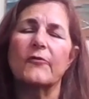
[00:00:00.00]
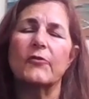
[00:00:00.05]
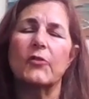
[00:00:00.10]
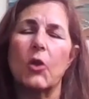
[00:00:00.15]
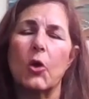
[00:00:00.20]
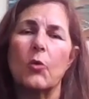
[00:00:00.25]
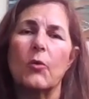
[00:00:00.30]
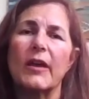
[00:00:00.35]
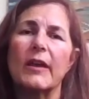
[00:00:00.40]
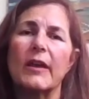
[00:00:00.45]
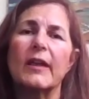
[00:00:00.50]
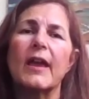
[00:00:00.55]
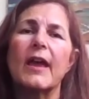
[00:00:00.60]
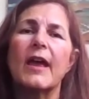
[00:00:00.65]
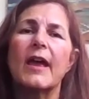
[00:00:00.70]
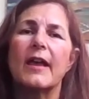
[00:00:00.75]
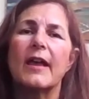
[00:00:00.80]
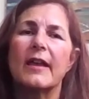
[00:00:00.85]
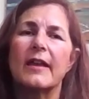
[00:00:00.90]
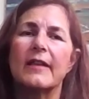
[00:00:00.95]
flowing,
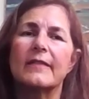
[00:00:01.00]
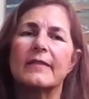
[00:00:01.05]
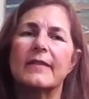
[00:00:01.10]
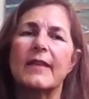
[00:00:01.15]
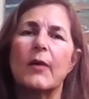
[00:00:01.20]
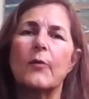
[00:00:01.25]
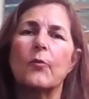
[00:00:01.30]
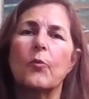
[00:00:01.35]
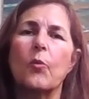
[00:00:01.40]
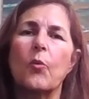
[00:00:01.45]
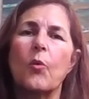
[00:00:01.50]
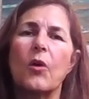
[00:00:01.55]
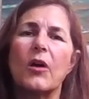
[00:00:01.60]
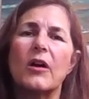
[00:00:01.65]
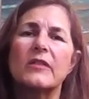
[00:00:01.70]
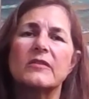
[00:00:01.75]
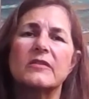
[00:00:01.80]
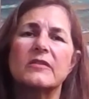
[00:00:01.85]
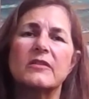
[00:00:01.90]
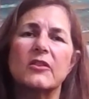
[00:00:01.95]
is that
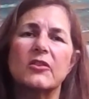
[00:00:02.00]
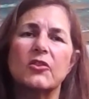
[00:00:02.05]
once